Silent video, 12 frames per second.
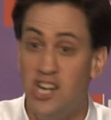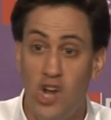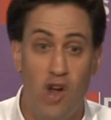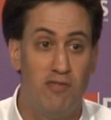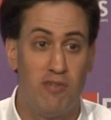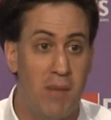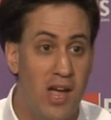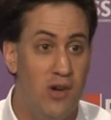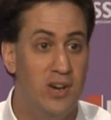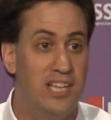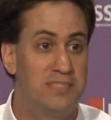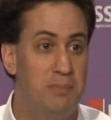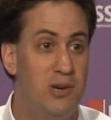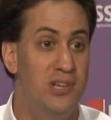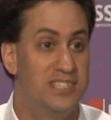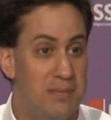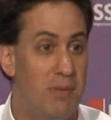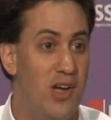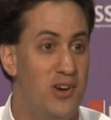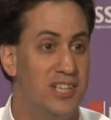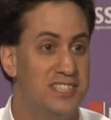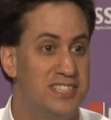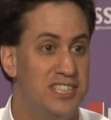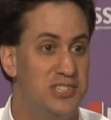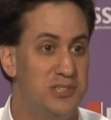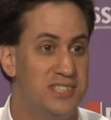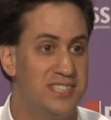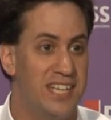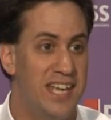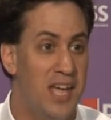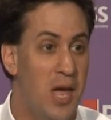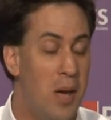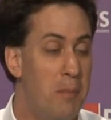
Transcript: I know from my own experience in my own constituency,